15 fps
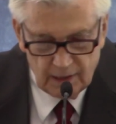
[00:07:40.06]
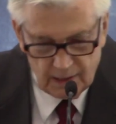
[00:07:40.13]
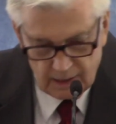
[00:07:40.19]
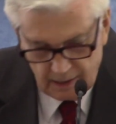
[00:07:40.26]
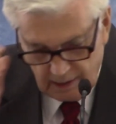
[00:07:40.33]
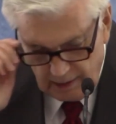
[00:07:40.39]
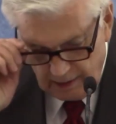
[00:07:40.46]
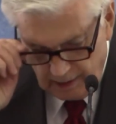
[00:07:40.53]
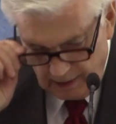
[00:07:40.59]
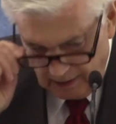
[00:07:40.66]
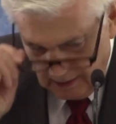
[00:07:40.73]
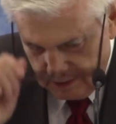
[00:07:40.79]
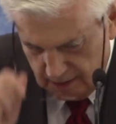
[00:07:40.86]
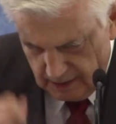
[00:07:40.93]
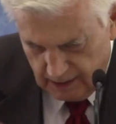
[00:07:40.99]

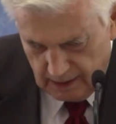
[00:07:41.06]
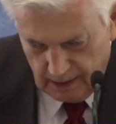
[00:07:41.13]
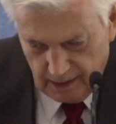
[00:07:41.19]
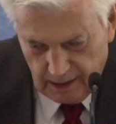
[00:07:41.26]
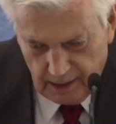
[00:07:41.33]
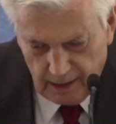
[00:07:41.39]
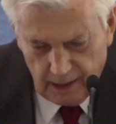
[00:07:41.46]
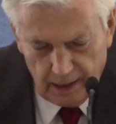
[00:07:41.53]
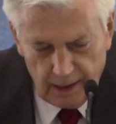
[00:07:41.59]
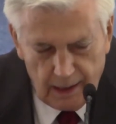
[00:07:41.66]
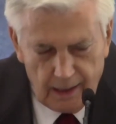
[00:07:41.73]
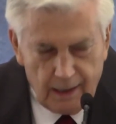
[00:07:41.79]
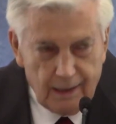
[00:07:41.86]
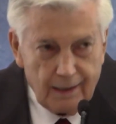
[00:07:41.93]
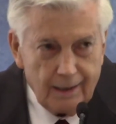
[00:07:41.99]
(silence)